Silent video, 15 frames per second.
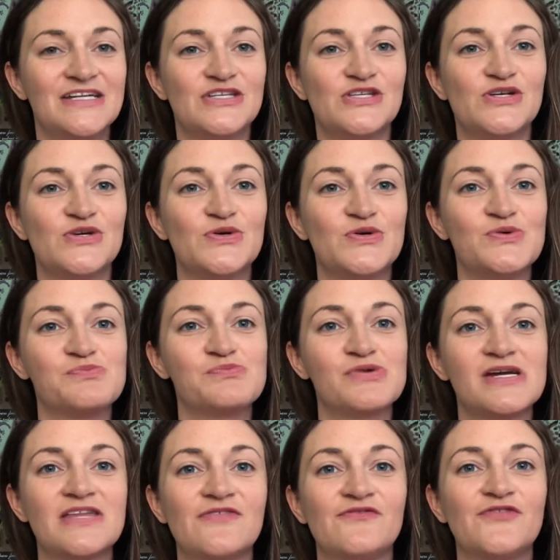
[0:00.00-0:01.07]
to
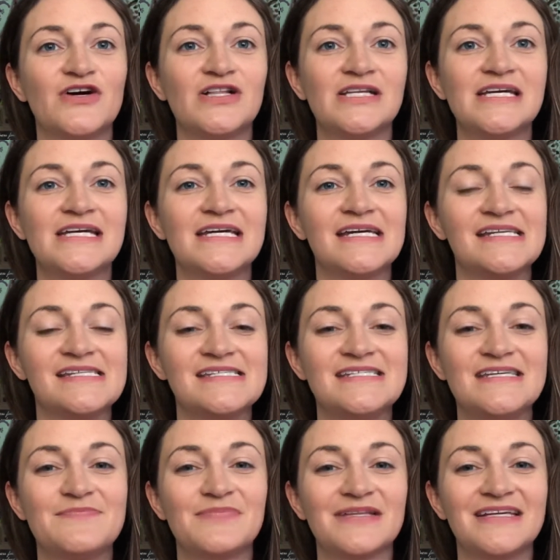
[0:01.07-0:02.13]
breathe fully and
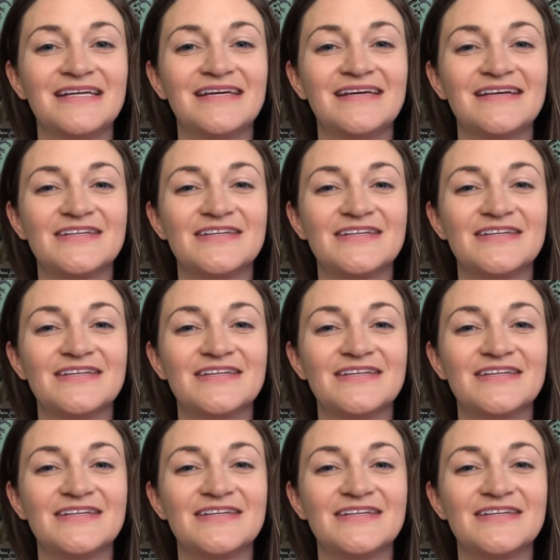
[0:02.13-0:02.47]
deeply